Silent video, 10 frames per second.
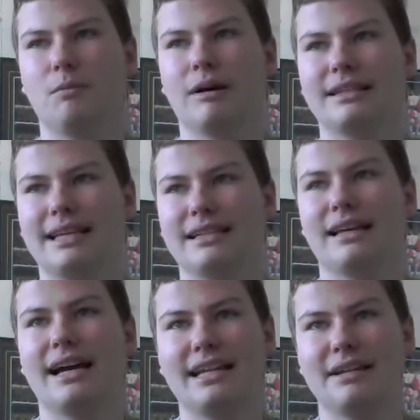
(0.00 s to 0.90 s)
my dad
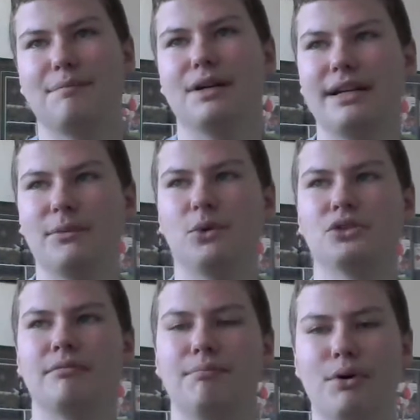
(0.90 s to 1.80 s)
had it, but it
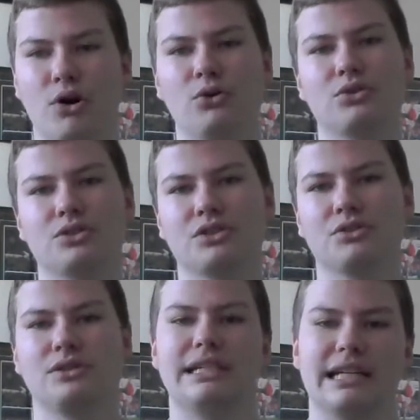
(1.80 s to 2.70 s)
wasn't boxed
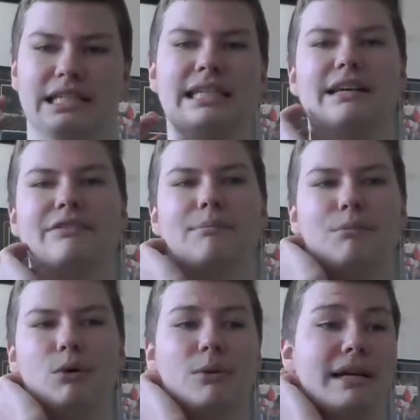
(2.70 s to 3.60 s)
because he didn't have the
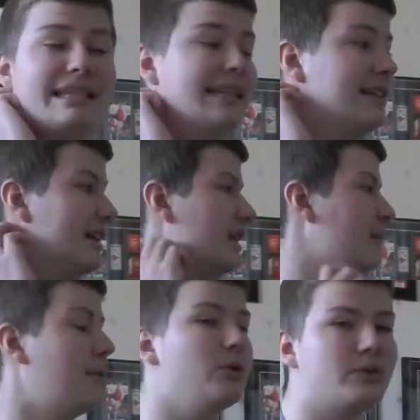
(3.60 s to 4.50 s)
box. He did. The
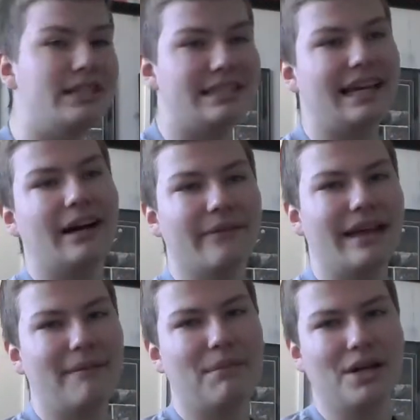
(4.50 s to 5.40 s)
box is down
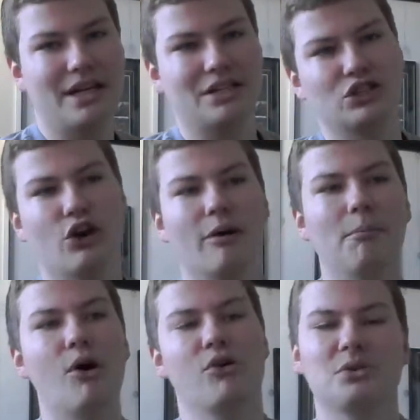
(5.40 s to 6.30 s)
there, but it's not a
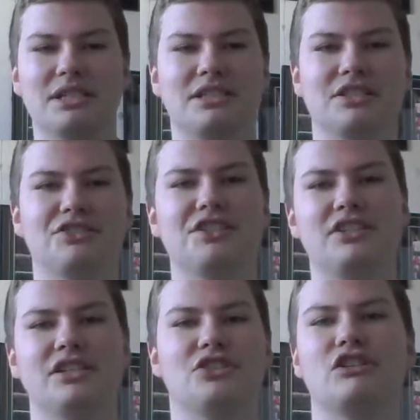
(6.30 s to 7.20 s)
box. It's just
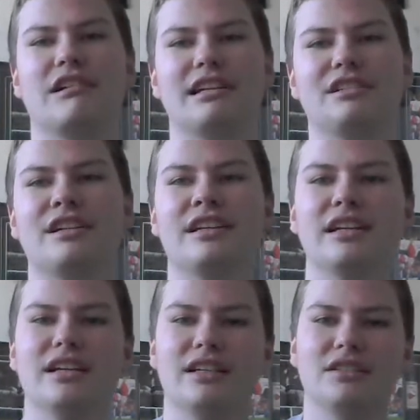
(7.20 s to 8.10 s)
disintegrated.
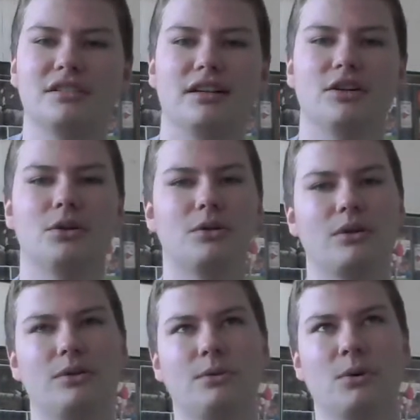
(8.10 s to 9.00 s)
So
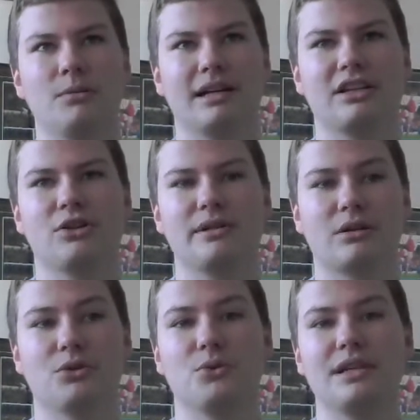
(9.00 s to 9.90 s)
what I'm going to do is
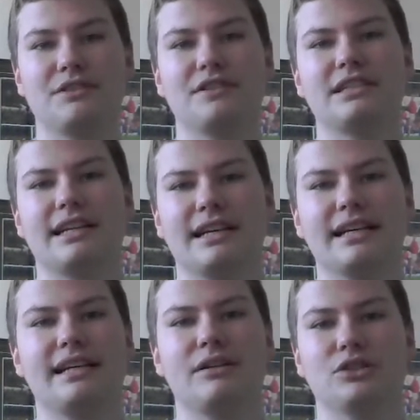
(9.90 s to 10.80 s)
I'll do this for
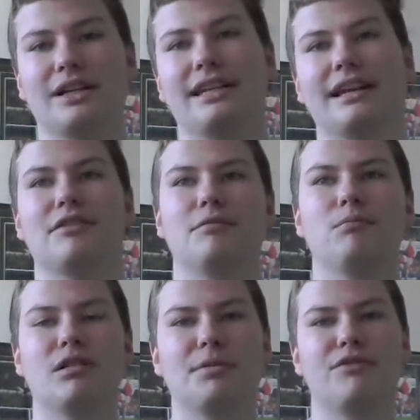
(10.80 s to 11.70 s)
today because I didn't have a
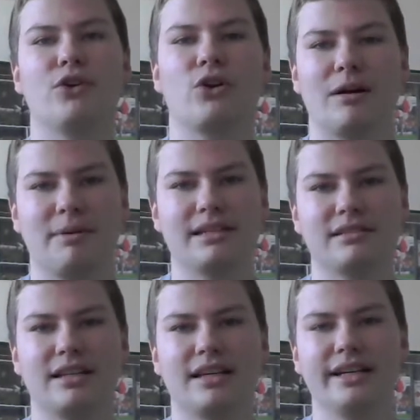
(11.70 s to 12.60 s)
proper vlog up
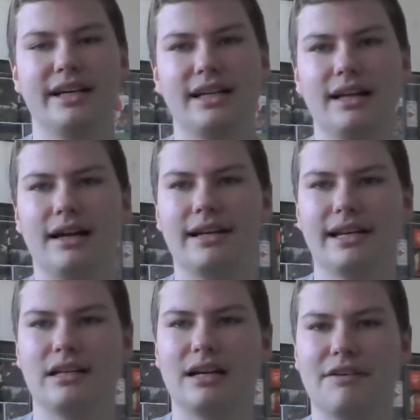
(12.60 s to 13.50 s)
yesterday. And
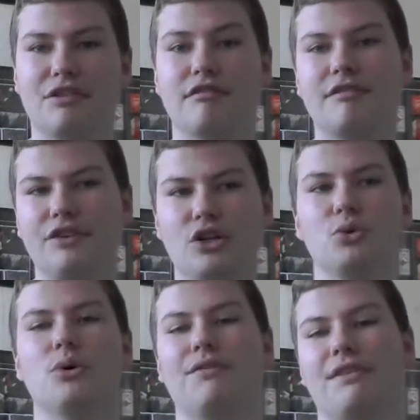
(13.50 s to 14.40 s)
then I'll have the
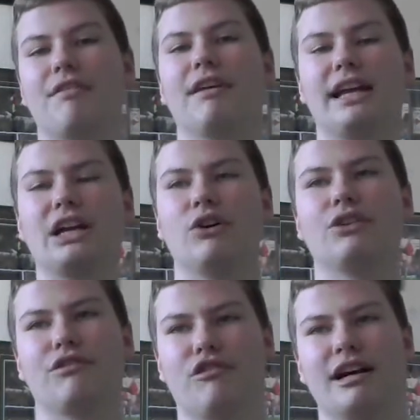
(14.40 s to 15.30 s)
review of the thing
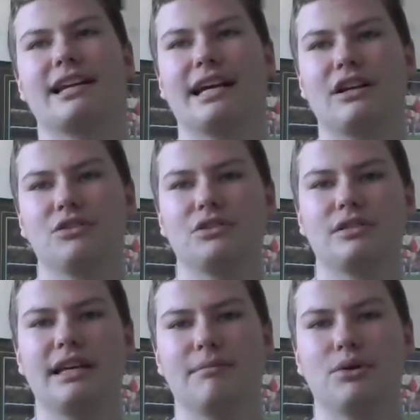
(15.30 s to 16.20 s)
on the Friday because
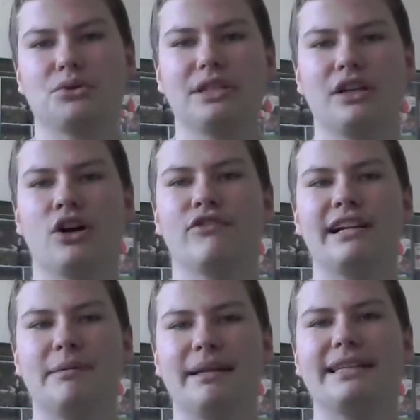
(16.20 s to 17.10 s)
the unboxing can't
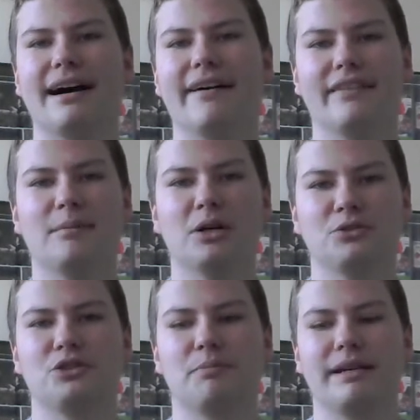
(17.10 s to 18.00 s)
really be done. It might
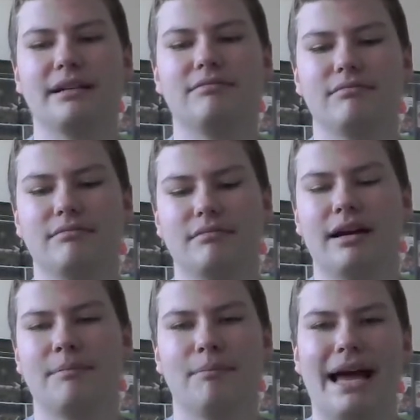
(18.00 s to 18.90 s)
as well just be a
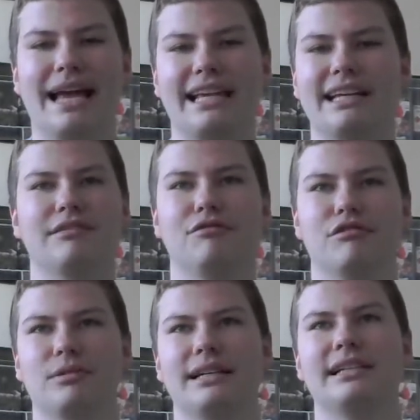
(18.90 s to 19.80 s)
bagging for
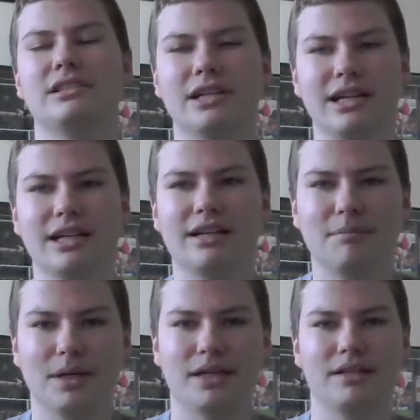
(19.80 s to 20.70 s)
all it is.
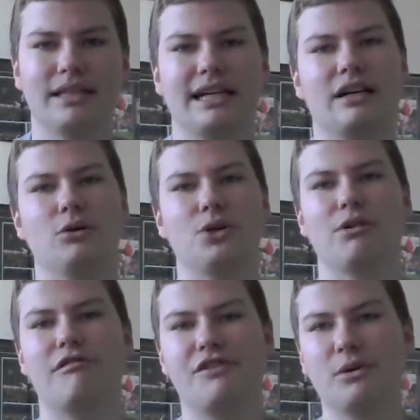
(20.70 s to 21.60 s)
But yeah, I'll do a
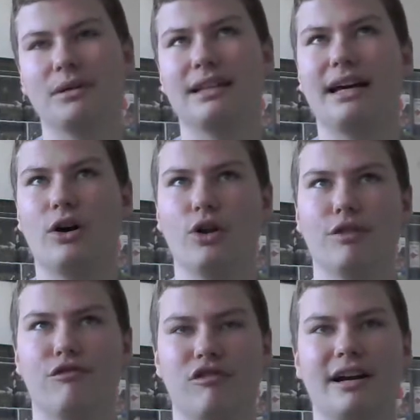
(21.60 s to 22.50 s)
review on that
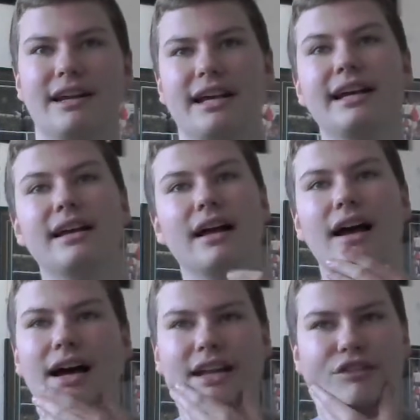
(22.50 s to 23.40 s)
on Friday.
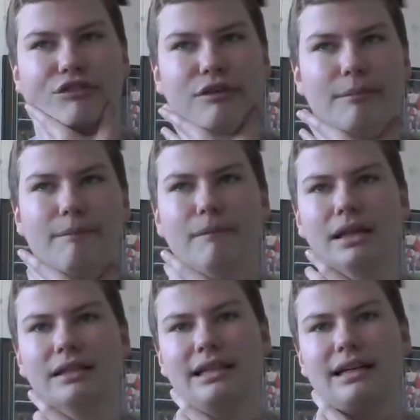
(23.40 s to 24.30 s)
And then for
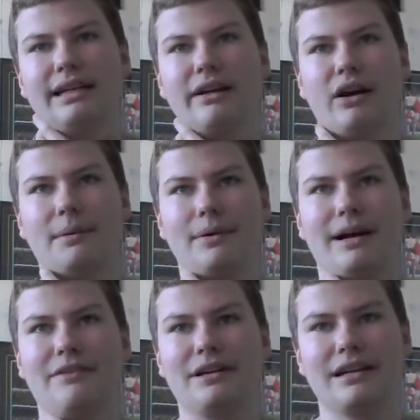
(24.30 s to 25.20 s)
Monday, I will
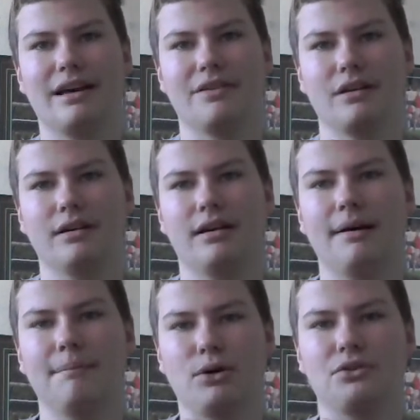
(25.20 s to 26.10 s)
have another
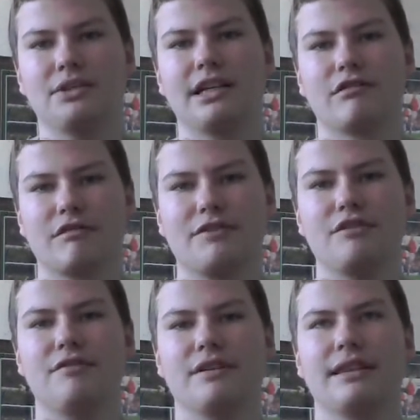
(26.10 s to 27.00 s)
unboxing and review
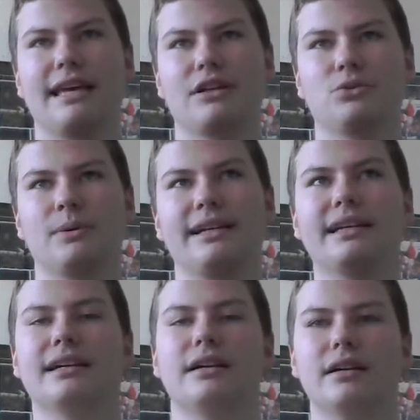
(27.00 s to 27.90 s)
for next week.